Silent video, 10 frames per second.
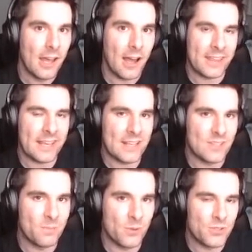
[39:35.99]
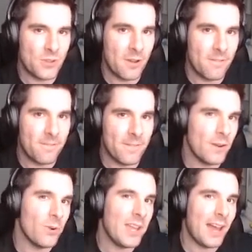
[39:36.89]
I think it's a bunch of
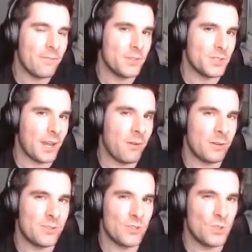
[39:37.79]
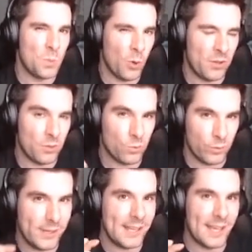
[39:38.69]
very average characters put in a
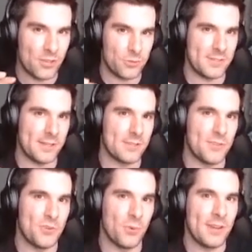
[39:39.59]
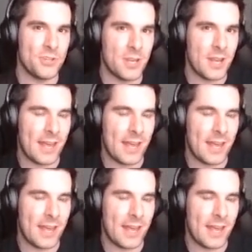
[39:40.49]
really interesting situation,